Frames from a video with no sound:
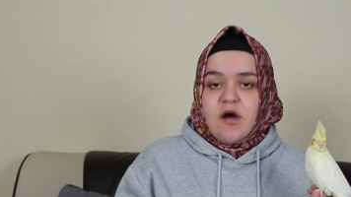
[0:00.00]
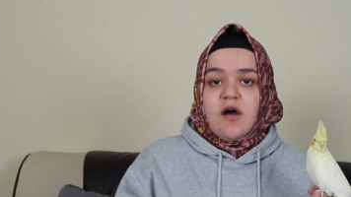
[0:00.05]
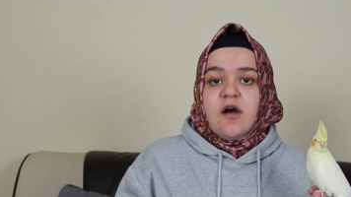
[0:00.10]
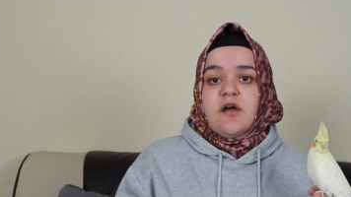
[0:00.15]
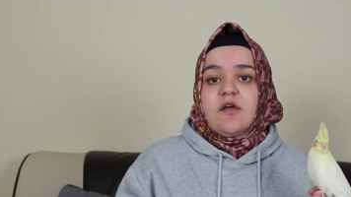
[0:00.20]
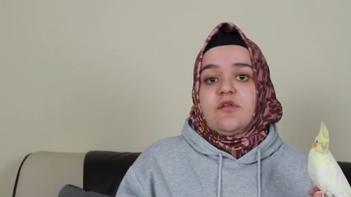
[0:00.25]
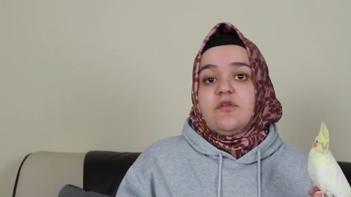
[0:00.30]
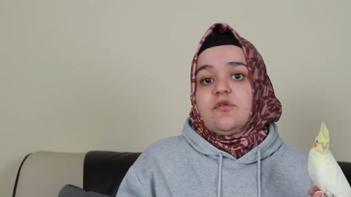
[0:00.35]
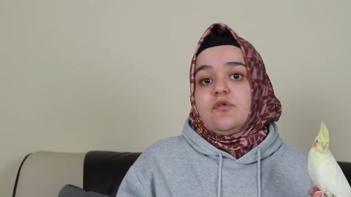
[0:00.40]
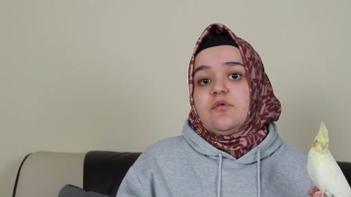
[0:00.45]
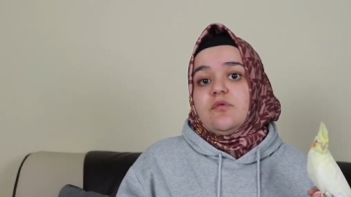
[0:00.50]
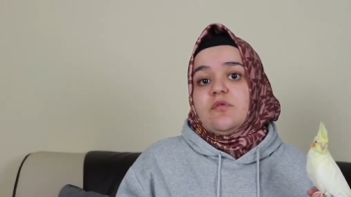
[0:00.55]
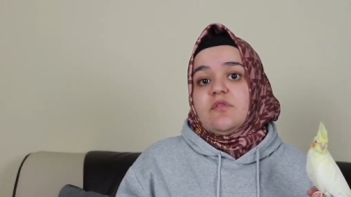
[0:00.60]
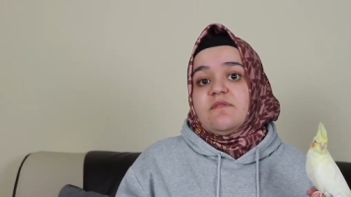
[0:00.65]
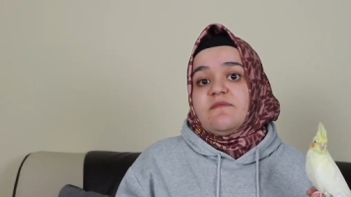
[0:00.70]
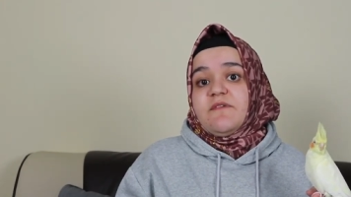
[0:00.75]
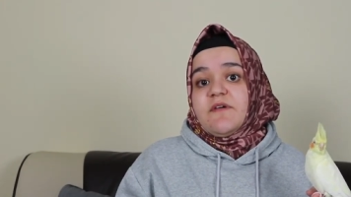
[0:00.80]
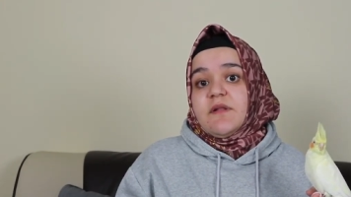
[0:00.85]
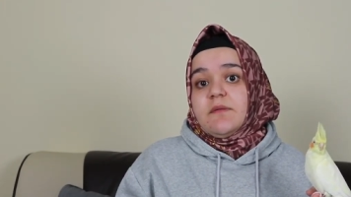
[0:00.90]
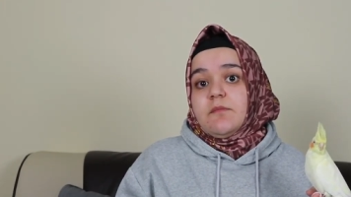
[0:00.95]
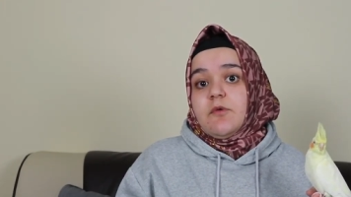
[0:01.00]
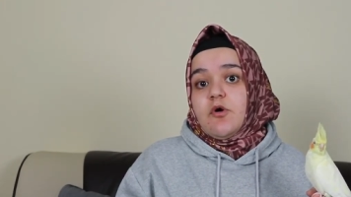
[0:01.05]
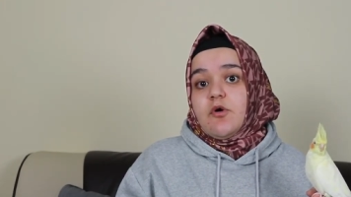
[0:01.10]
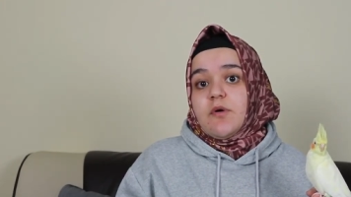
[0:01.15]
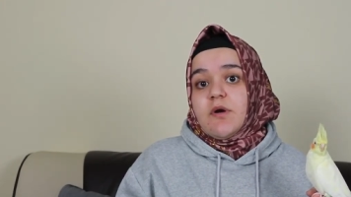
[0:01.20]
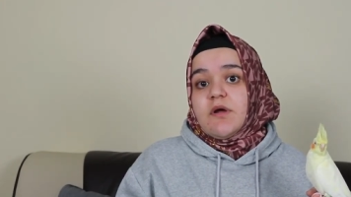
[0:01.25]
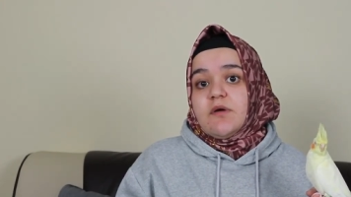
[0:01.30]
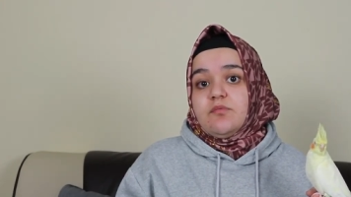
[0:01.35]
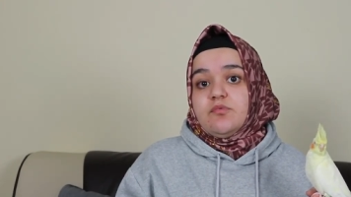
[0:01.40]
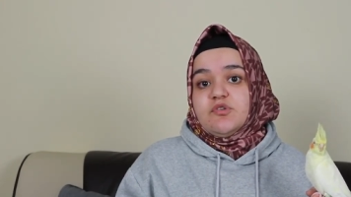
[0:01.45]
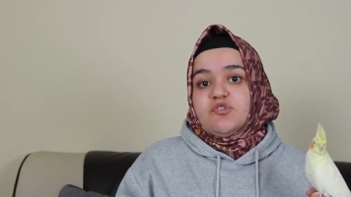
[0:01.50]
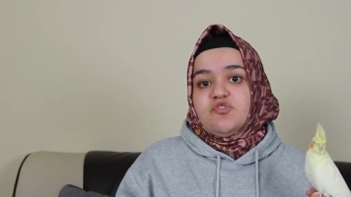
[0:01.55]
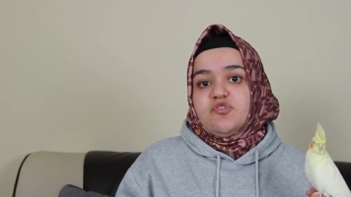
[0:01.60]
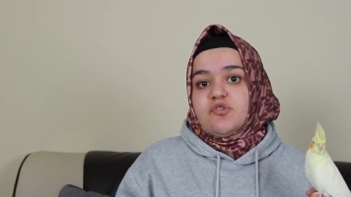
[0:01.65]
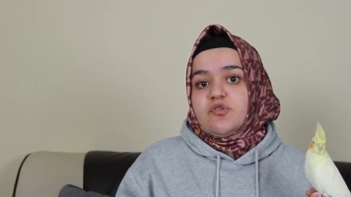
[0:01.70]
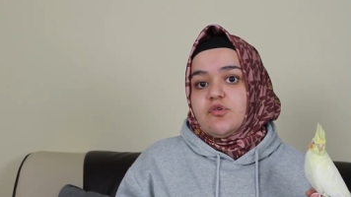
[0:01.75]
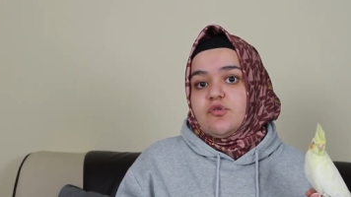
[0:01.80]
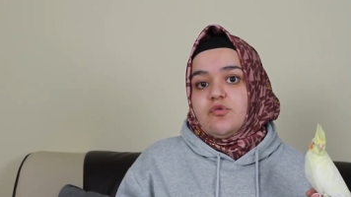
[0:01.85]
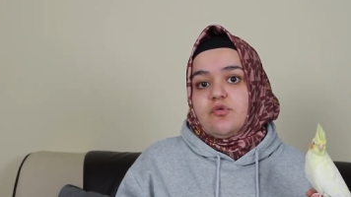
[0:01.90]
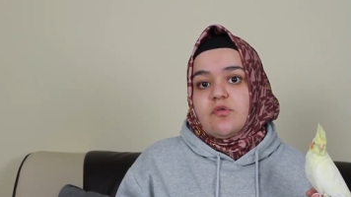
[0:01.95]
I use Filmora, which
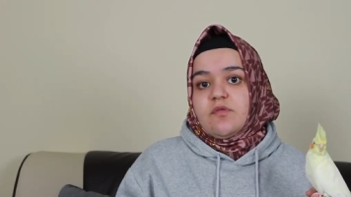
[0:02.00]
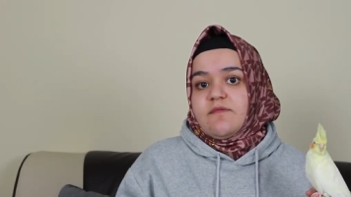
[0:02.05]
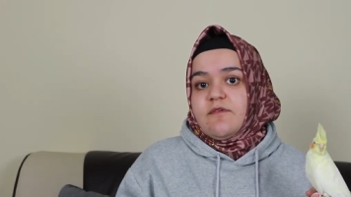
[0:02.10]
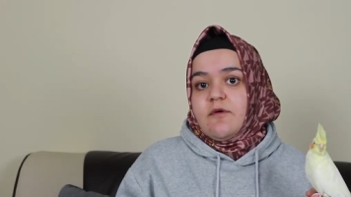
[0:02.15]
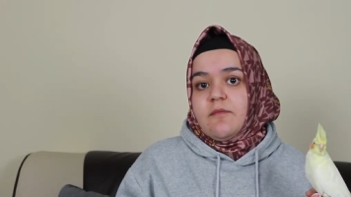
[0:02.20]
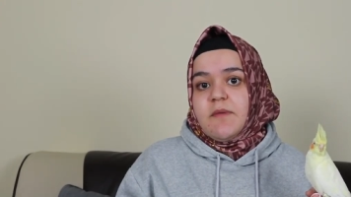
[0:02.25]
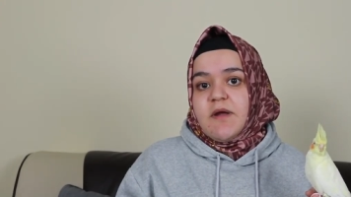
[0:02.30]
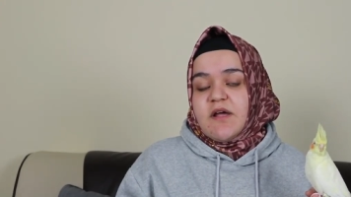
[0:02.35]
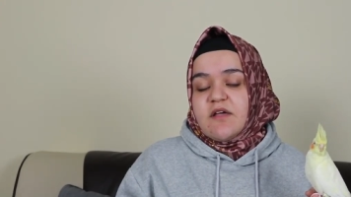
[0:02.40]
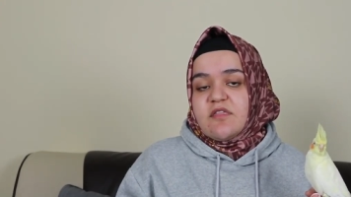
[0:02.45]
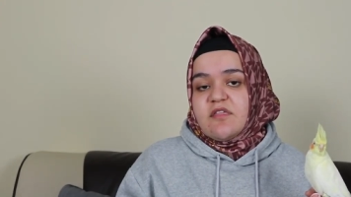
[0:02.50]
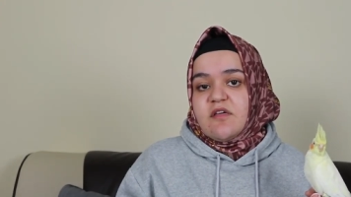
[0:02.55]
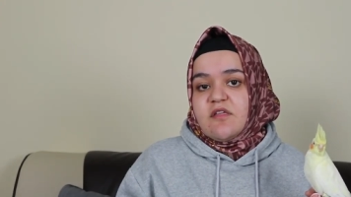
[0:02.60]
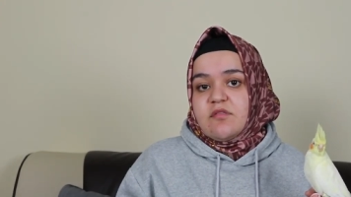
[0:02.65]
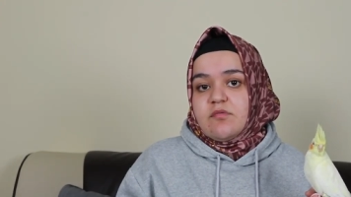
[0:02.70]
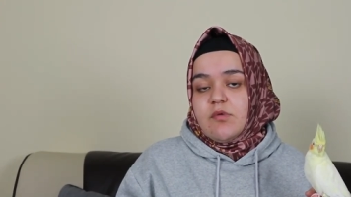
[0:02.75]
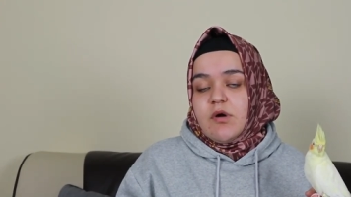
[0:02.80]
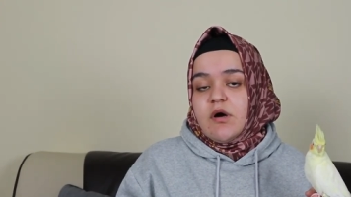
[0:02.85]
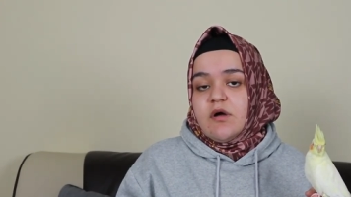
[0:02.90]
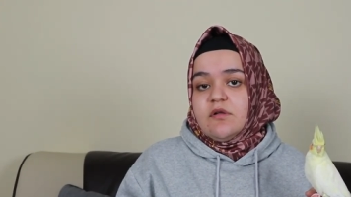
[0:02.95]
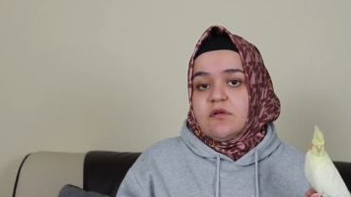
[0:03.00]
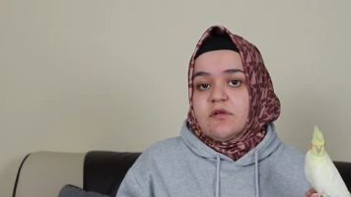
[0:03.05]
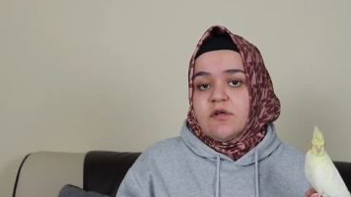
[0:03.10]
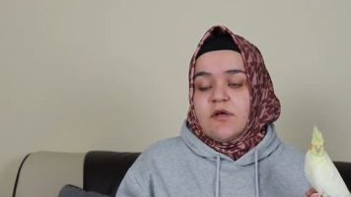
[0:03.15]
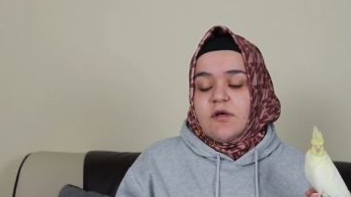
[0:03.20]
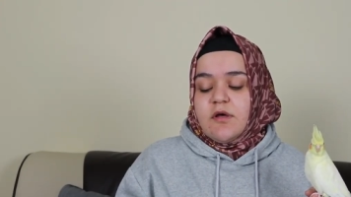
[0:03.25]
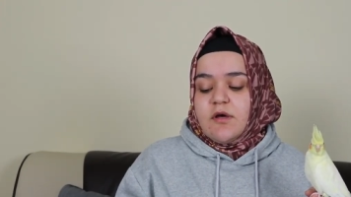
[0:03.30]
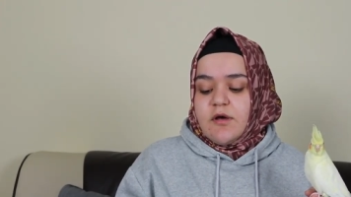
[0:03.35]
you could use for Macs as well.